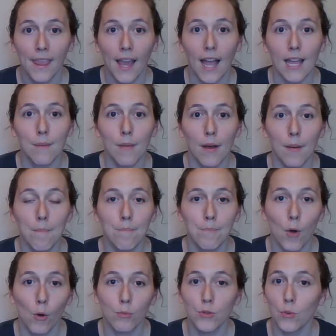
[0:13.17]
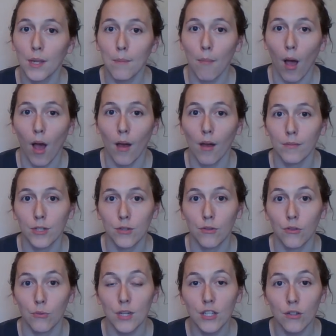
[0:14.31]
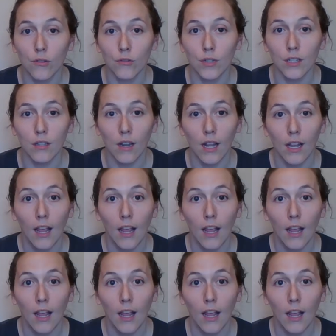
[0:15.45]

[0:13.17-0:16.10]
I am a homeschooling mom to 3 children.